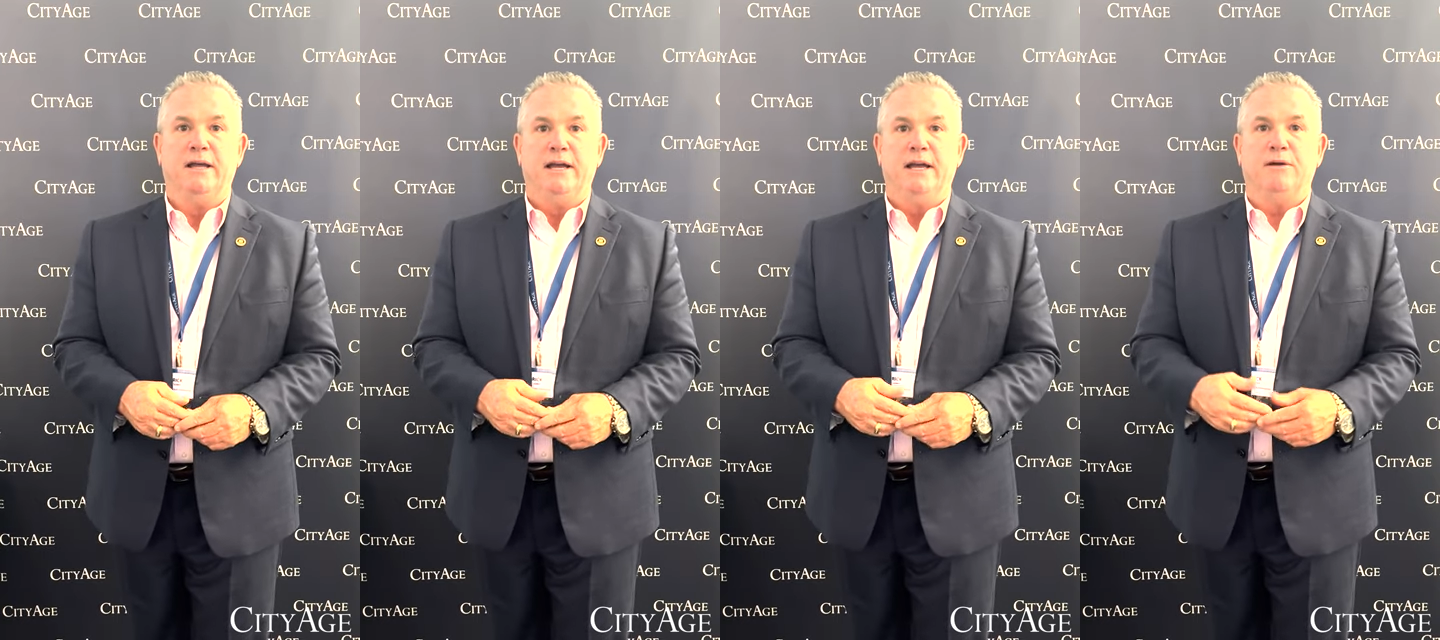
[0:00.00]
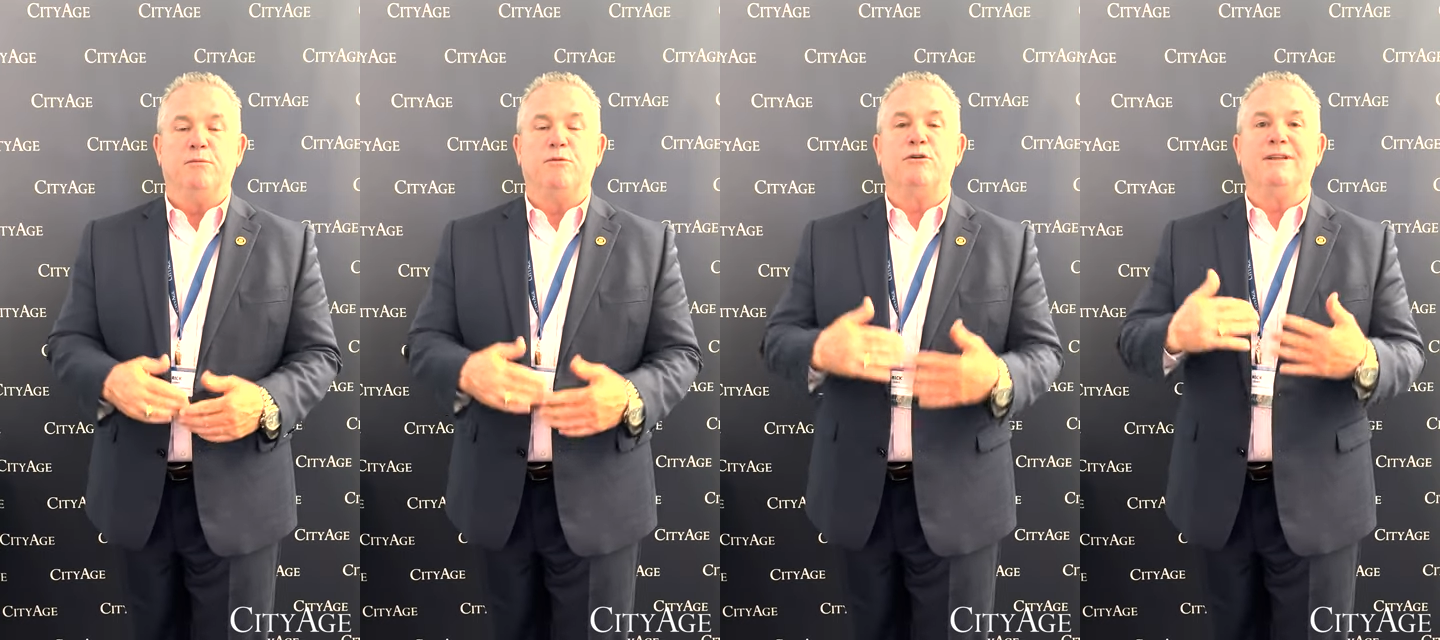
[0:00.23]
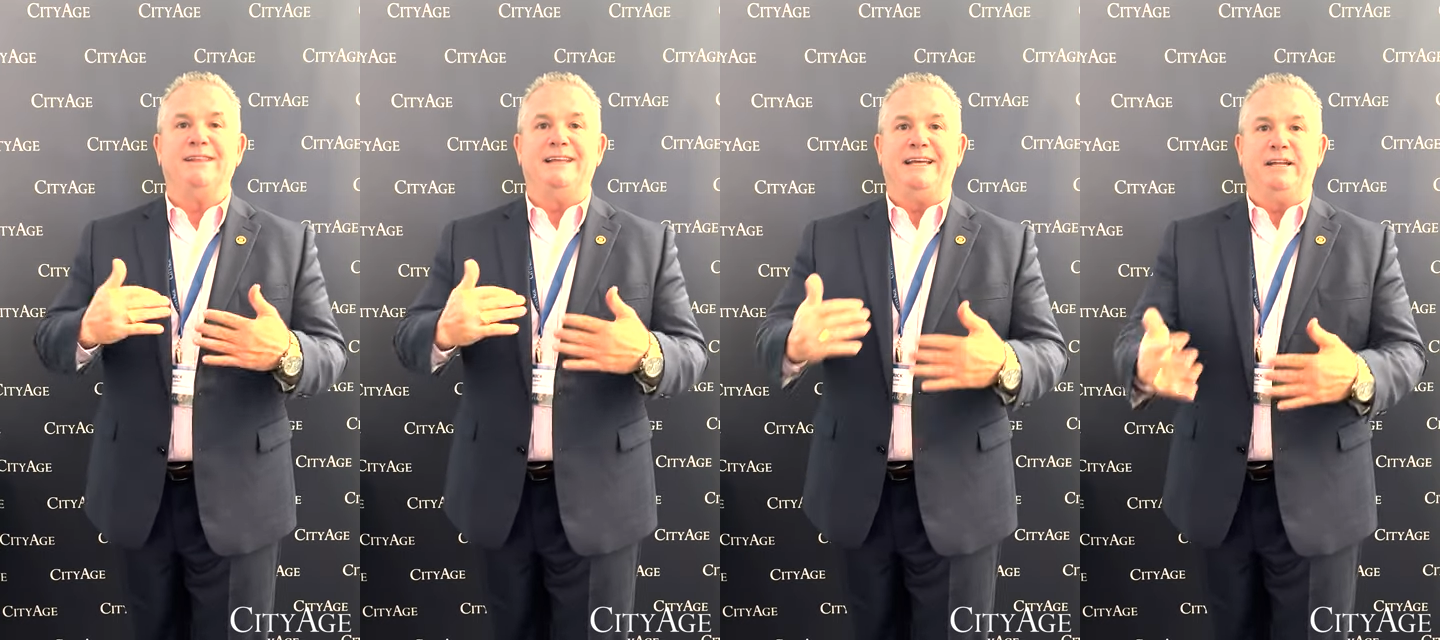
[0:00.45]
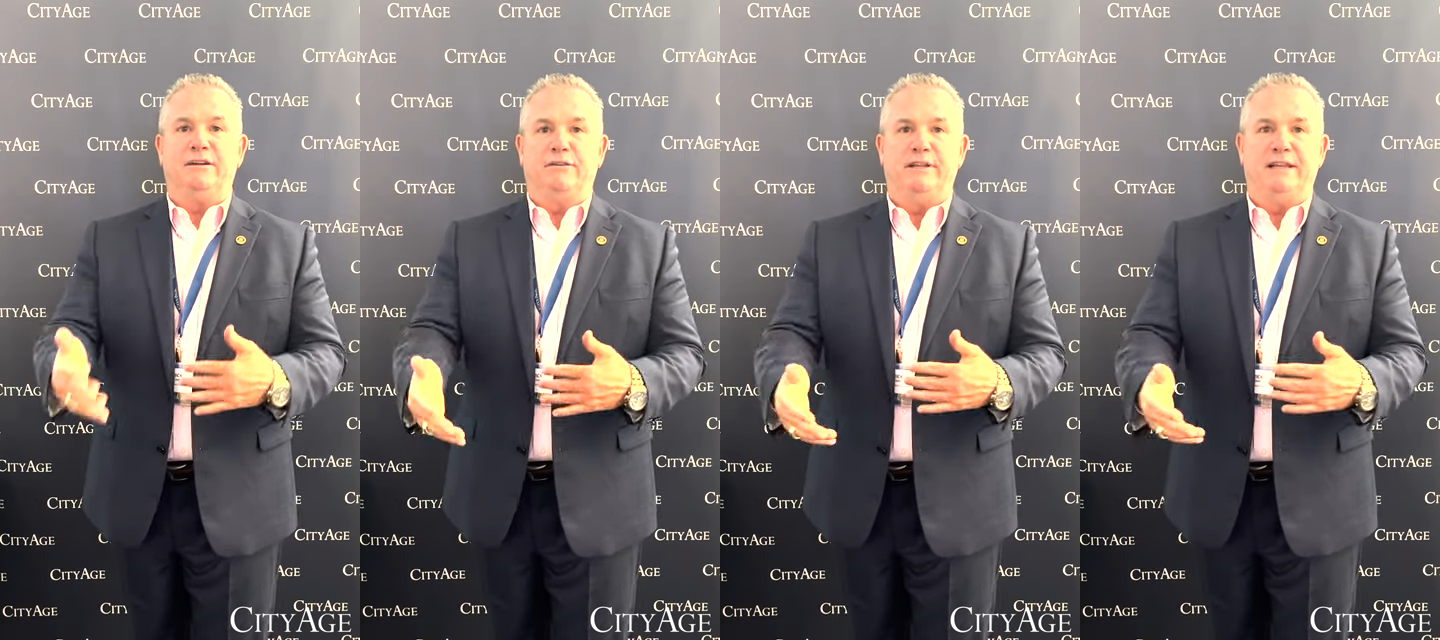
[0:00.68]
and we're a
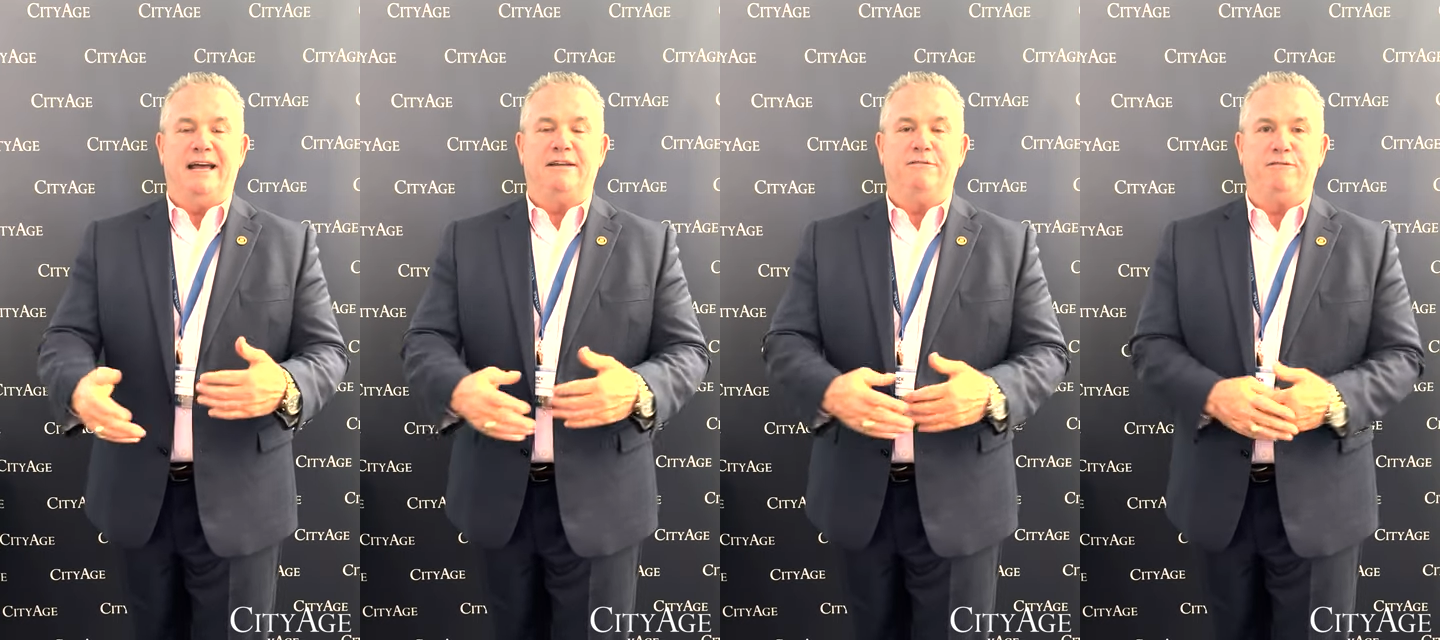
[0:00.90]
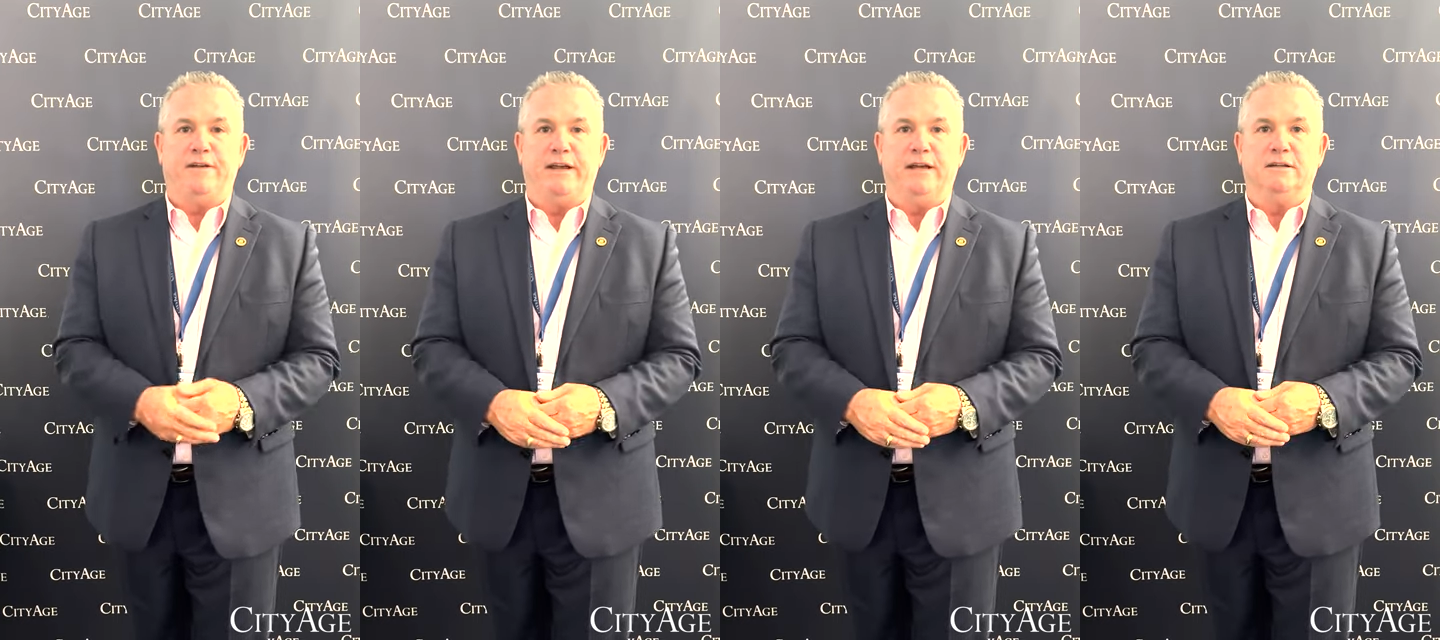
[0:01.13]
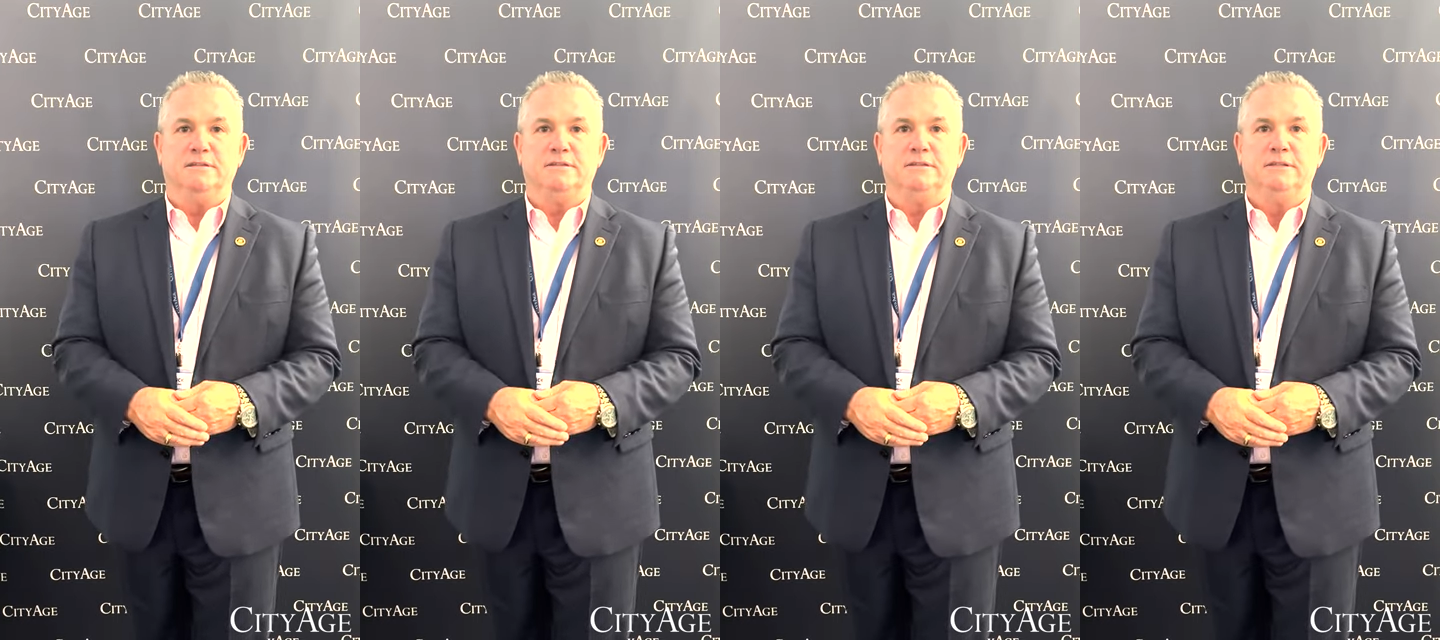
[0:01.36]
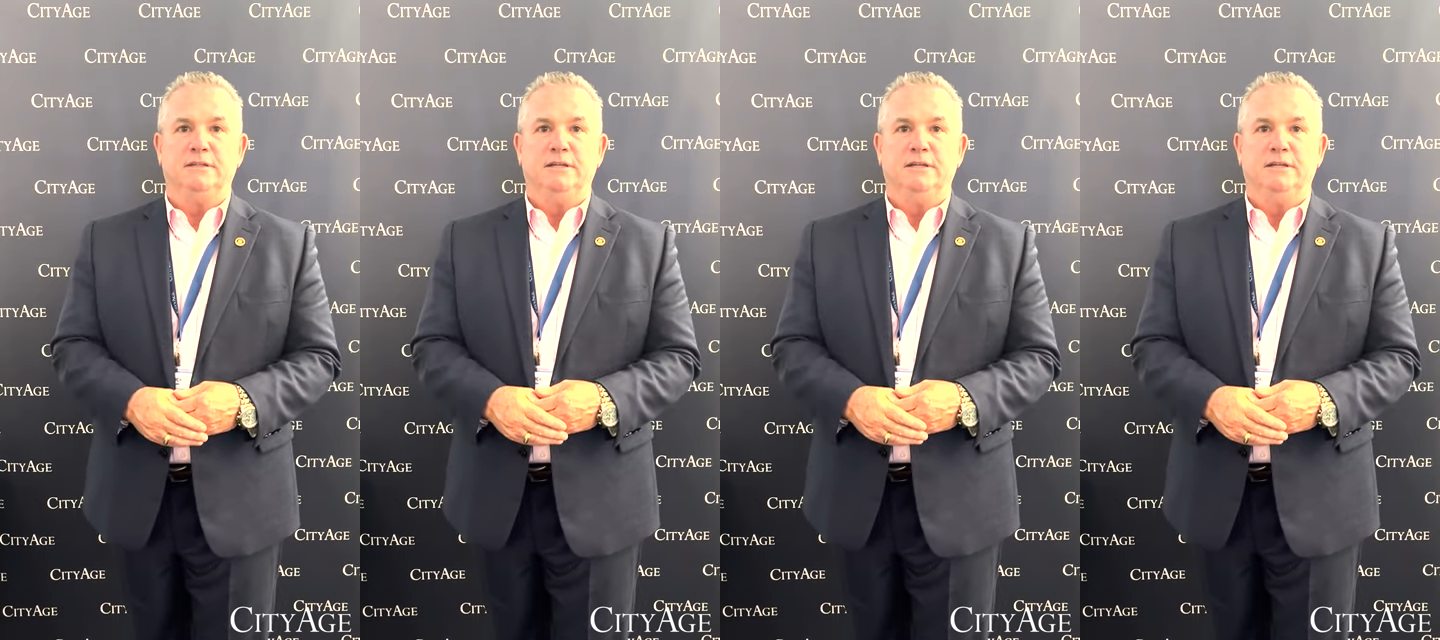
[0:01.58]
leader in that field.